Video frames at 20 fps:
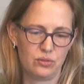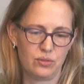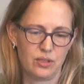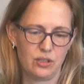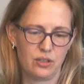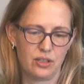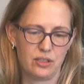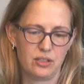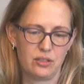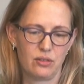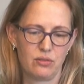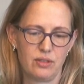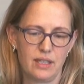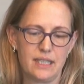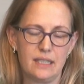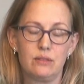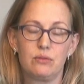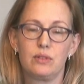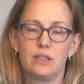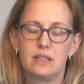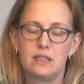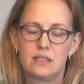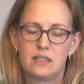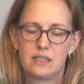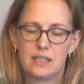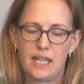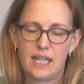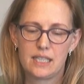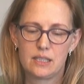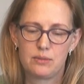we heard it already, with
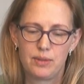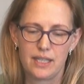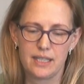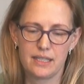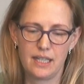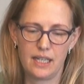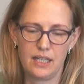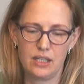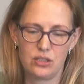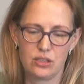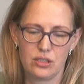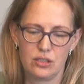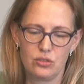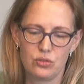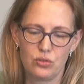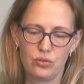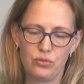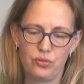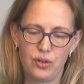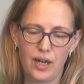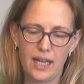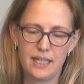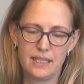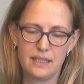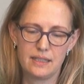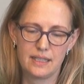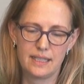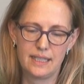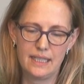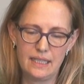this expectation to
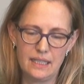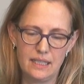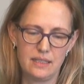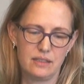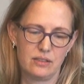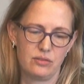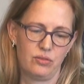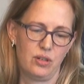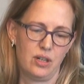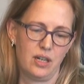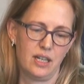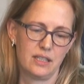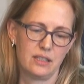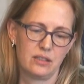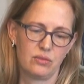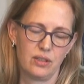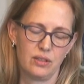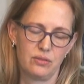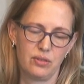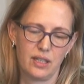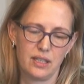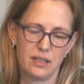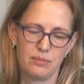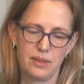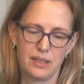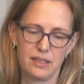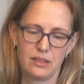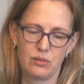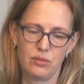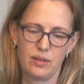find keys for answering
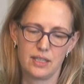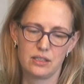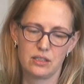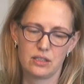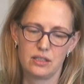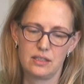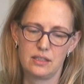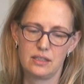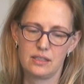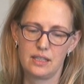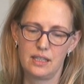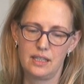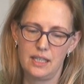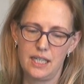fundamental questions